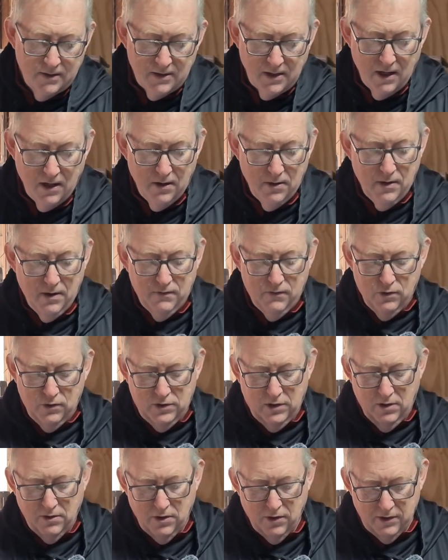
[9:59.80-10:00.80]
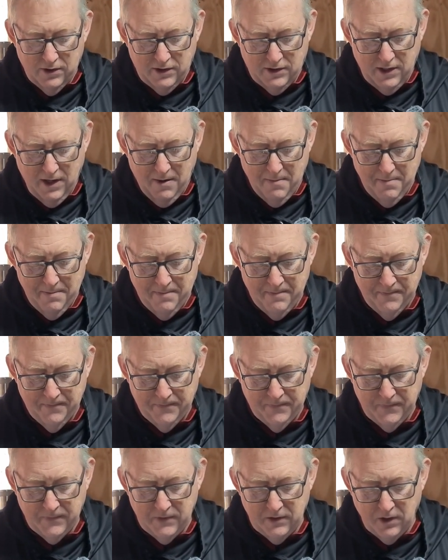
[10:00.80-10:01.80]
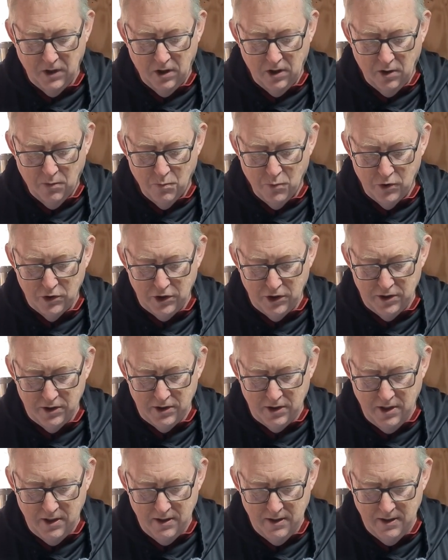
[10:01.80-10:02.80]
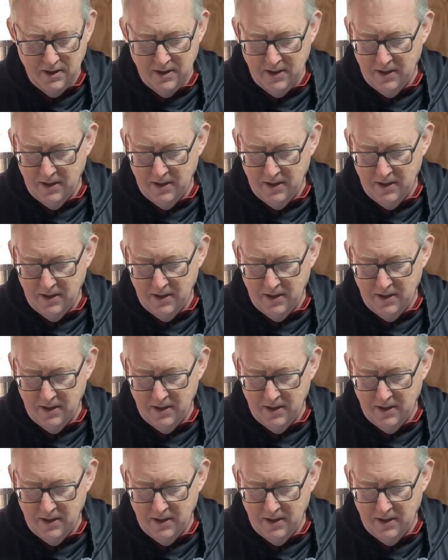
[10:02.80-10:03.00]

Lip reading: So I've also got some nylon washers.